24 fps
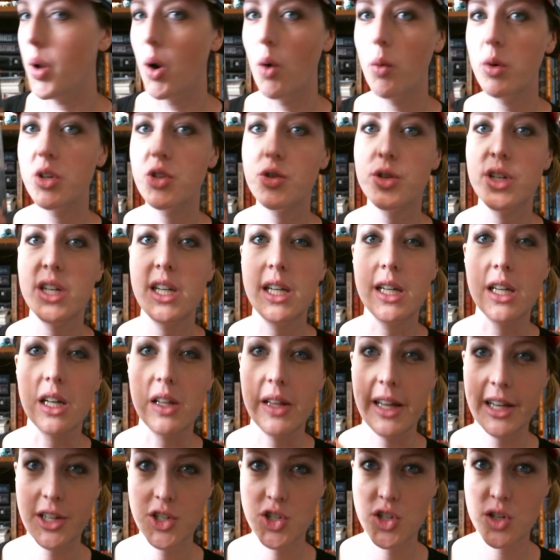poetry
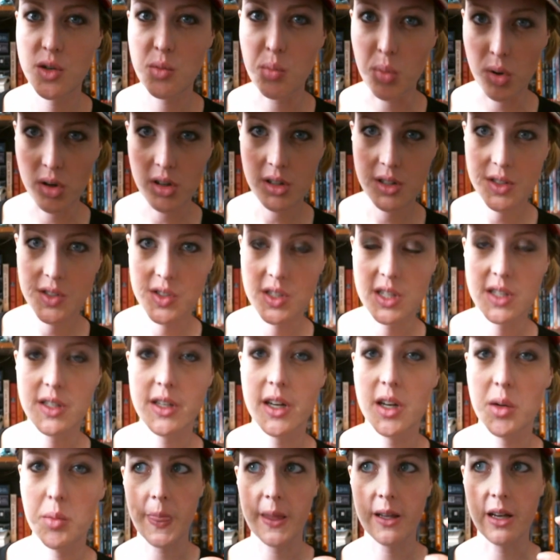collection books. He's
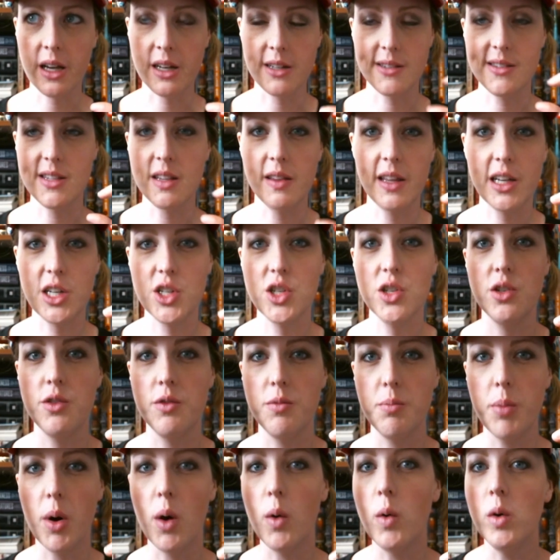got a selection
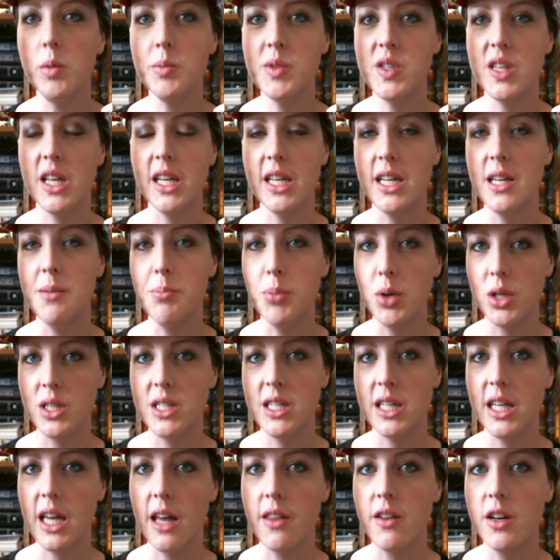of poems that he put
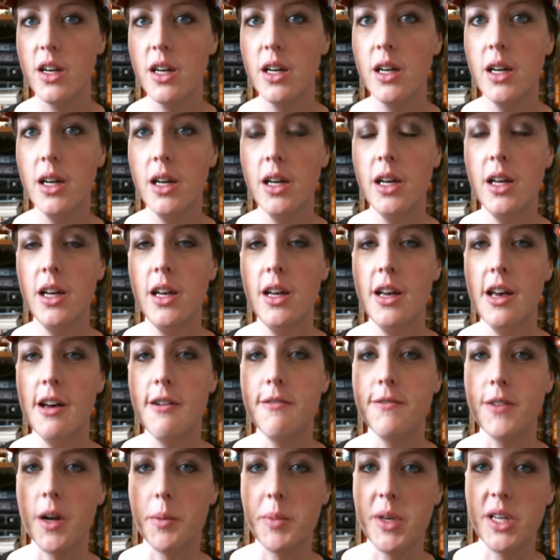together
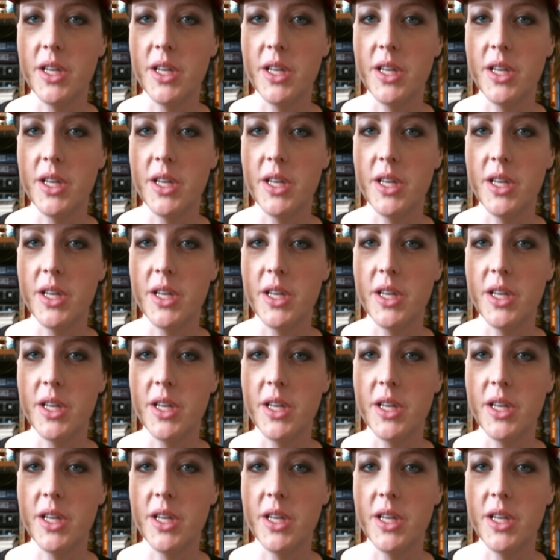from